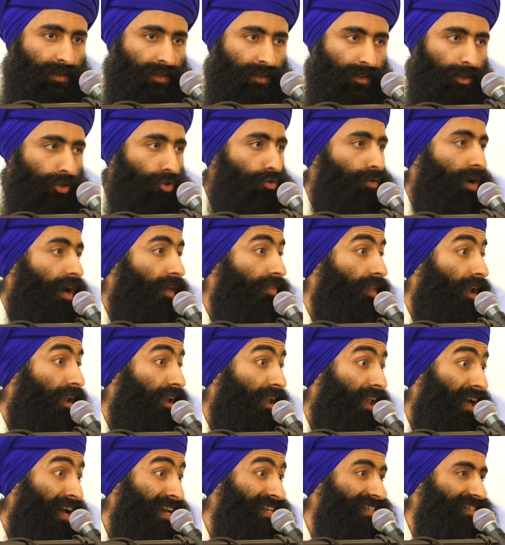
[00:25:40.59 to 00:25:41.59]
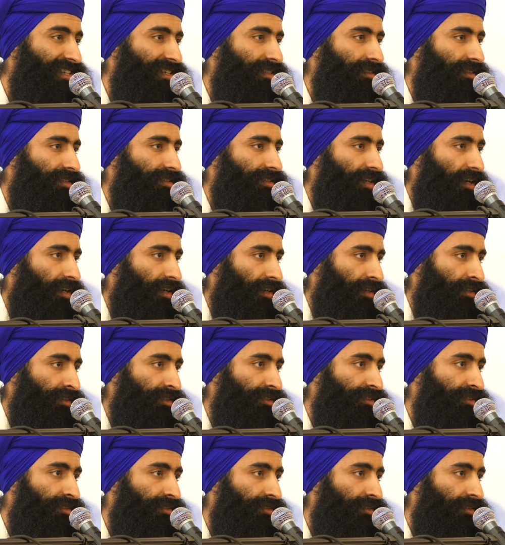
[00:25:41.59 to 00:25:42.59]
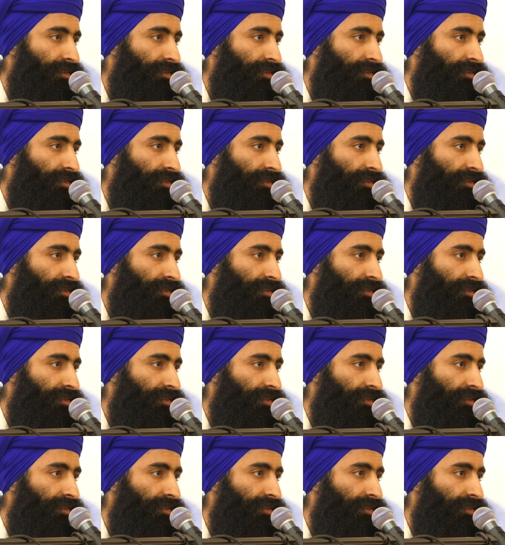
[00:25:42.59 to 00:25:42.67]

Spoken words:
You are the light in the darkness.